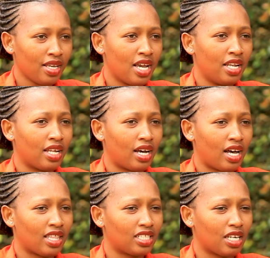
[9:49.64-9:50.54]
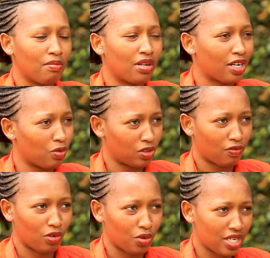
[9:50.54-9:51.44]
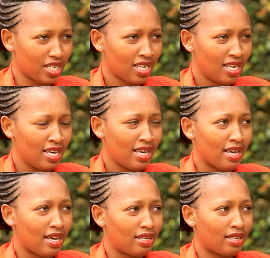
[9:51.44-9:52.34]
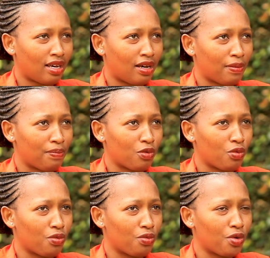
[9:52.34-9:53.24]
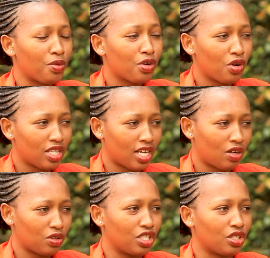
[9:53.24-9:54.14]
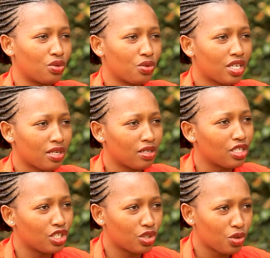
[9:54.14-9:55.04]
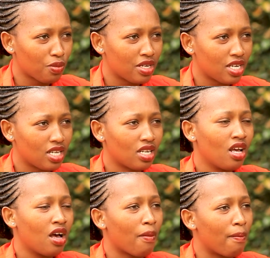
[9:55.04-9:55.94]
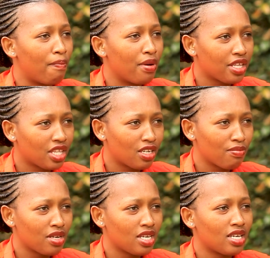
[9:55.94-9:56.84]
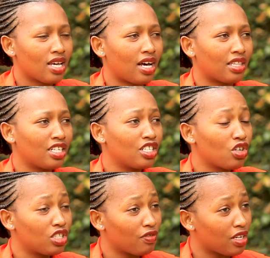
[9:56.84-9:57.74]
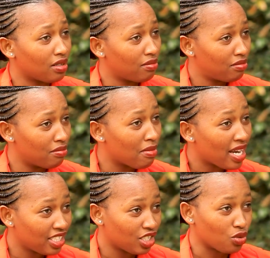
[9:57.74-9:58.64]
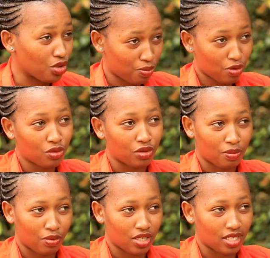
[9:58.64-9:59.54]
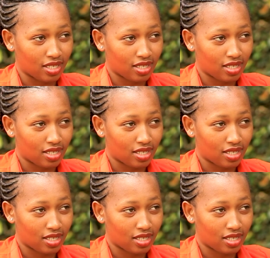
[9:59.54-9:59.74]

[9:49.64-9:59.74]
And at that time, blood was flowing. And when we got there now, she took me in, bathed me. They did not even mind to report to the police.